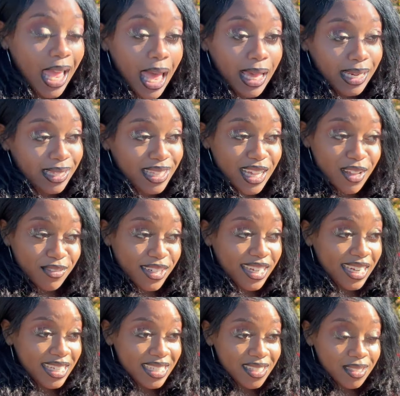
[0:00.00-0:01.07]
Anything I've
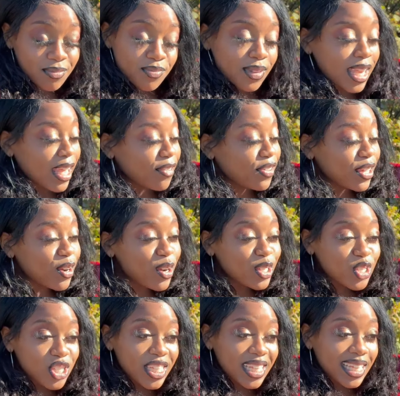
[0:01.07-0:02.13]
learned, if he gonna
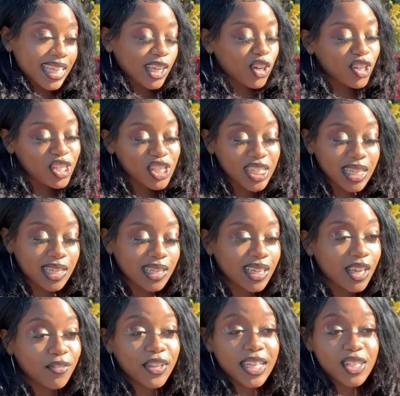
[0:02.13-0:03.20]
cheat, he gonna cheat.
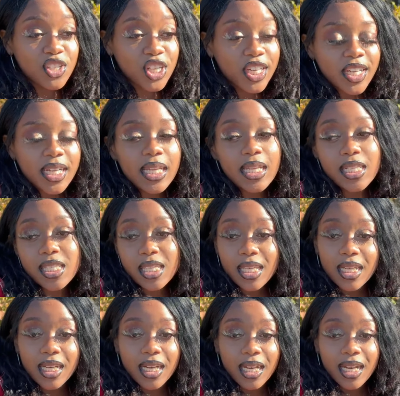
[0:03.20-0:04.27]
If he a cheater, he a
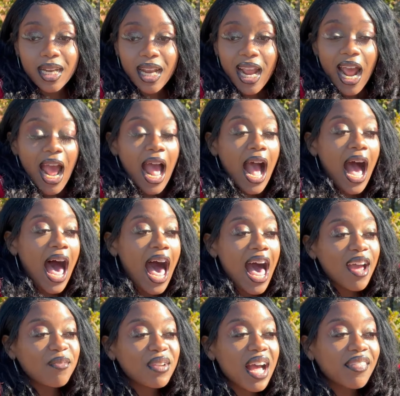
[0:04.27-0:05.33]
cheater.
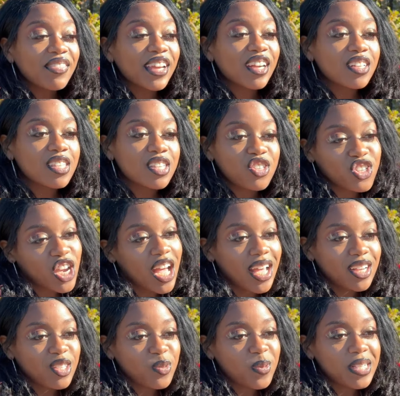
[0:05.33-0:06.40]
I'm not there to
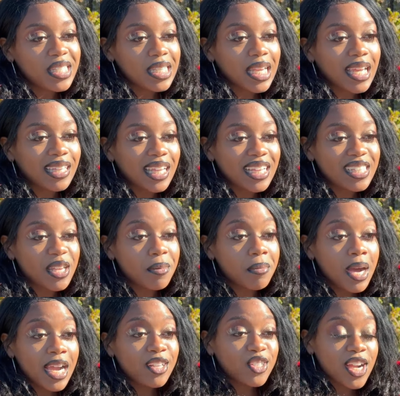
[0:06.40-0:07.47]
judge. Once again, like I said,
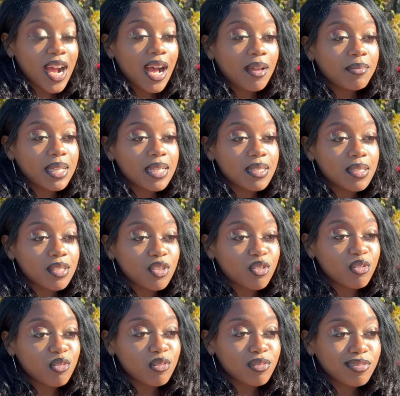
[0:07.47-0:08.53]
my job is
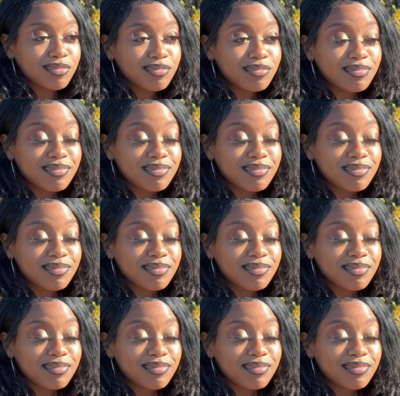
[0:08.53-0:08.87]
to